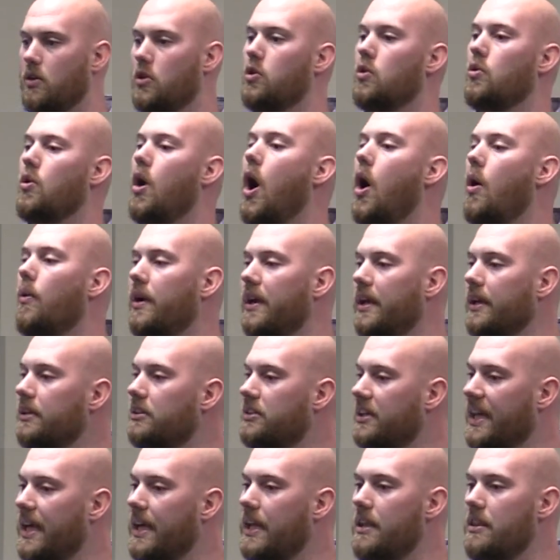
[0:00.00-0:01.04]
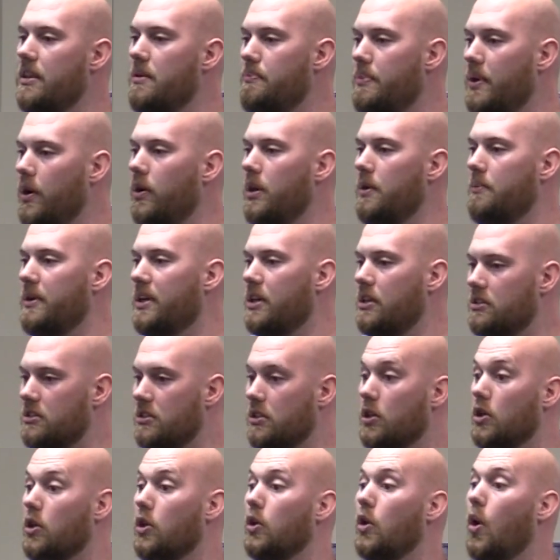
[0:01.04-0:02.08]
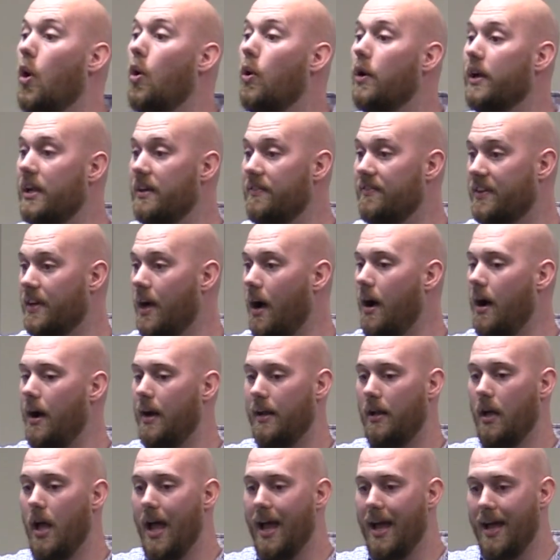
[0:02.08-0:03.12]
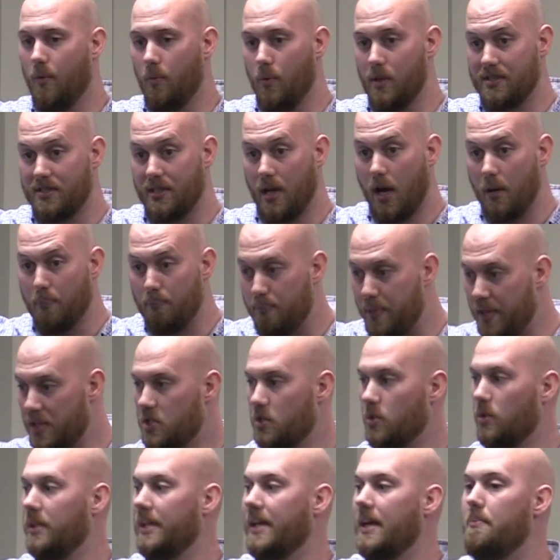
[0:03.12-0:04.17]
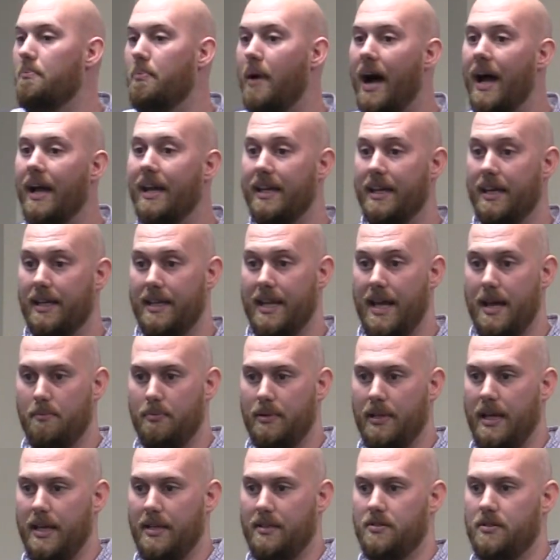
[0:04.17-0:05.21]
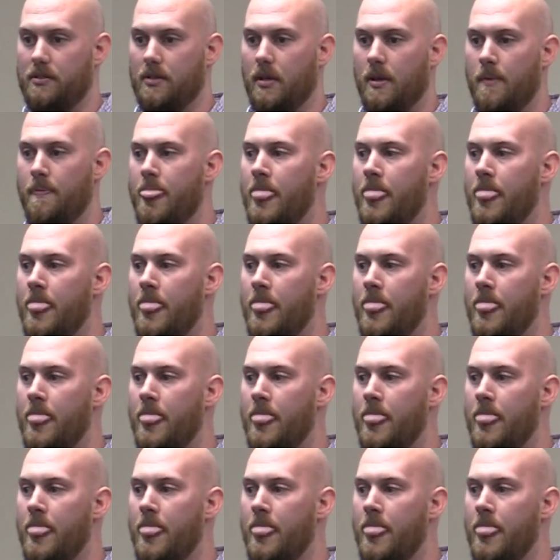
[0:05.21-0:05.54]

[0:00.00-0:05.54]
crawling to get in the building because the glory of God was habitually abiding in that place.